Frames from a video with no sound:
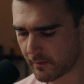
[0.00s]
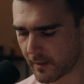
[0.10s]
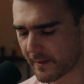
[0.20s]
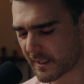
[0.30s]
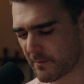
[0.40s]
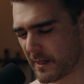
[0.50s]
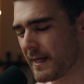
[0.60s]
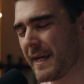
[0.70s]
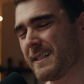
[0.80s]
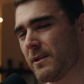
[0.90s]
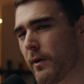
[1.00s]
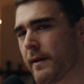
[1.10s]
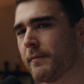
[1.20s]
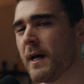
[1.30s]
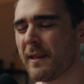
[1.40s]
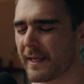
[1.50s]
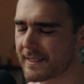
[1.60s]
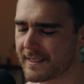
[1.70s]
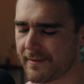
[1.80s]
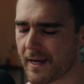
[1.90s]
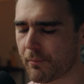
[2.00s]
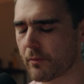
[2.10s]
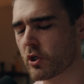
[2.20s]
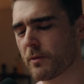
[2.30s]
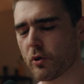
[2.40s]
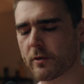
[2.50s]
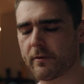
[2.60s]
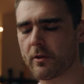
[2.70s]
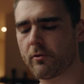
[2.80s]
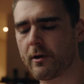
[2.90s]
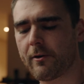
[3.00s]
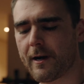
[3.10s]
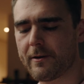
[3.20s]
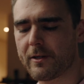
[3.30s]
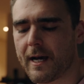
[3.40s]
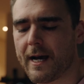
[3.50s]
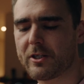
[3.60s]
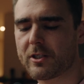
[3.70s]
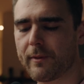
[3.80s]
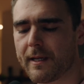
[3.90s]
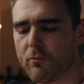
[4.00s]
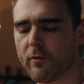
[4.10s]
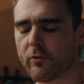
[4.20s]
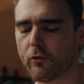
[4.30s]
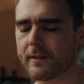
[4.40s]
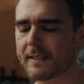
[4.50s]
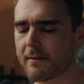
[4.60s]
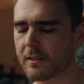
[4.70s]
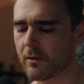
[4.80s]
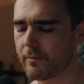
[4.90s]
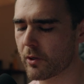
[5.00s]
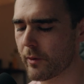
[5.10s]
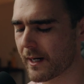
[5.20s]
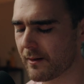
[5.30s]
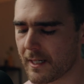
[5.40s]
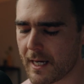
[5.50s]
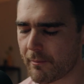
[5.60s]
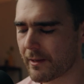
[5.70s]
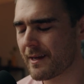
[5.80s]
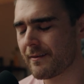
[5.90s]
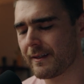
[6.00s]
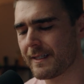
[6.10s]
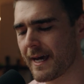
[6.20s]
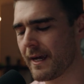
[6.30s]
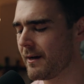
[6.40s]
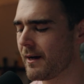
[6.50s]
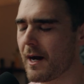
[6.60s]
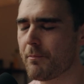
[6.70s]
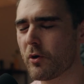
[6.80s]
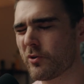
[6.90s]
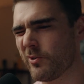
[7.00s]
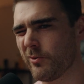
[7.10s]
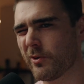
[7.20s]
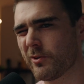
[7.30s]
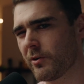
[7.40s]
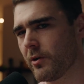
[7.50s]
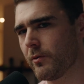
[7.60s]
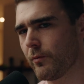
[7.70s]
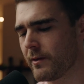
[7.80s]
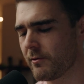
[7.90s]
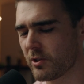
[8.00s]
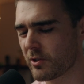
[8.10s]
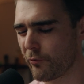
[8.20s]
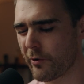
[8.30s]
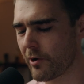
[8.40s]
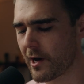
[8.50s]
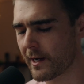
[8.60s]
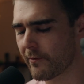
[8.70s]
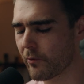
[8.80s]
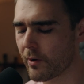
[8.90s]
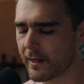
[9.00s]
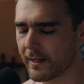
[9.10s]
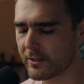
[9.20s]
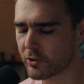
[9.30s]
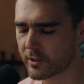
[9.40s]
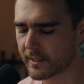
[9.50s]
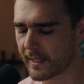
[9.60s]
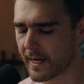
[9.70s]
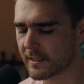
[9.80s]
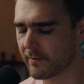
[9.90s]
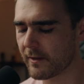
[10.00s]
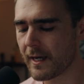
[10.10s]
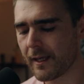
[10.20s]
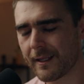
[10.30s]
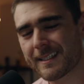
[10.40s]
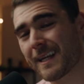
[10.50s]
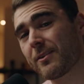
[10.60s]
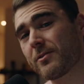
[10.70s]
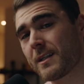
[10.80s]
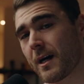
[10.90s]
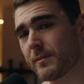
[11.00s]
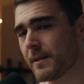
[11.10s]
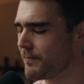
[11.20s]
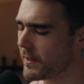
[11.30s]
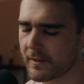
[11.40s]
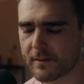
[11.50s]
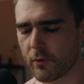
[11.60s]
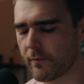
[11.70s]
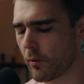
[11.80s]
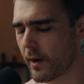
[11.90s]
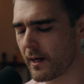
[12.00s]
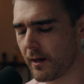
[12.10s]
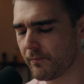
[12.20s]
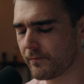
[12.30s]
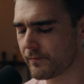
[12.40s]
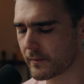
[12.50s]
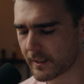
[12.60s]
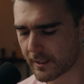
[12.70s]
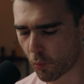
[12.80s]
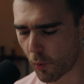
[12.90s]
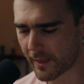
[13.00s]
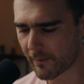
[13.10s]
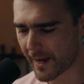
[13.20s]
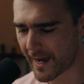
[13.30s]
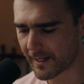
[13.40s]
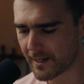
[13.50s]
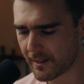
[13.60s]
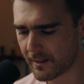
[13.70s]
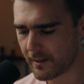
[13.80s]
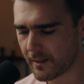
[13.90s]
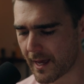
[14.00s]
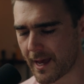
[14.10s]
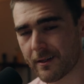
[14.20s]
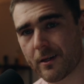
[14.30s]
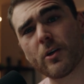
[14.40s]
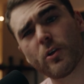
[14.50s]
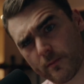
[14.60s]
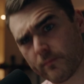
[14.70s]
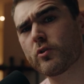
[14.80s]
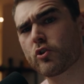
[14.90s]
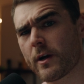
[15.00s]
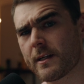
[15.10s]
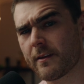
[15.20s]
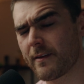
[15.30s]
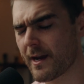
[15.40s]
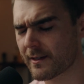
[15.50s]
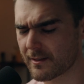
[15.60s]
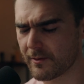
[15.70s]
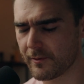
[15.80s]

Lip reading: And that's going to be an easy win. Like I said there, I probably should have pushed for the 3 crown just so we can move through these games a little bit quicker. But at the end of the day, I'm not too concerned with just 3 crowning everyone. It is just a case of let's get those dubs and let's move our way up. So that's 1 in the bag. And straight into the next.